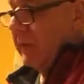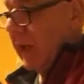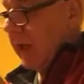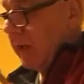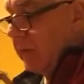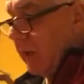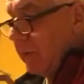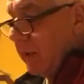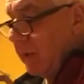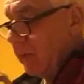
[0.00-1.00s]
move that out of the way a
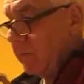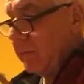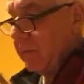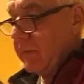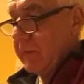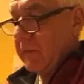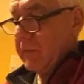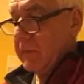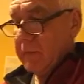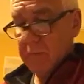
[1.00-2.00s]
minute.
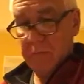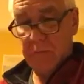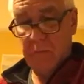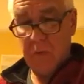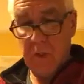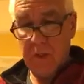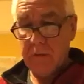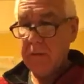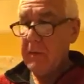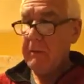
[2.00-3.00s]
Right,
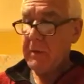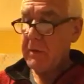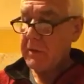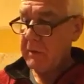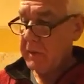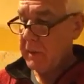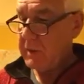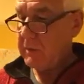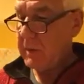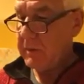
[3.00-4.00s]
and we're just doing
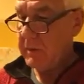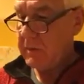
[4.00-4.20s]
this one.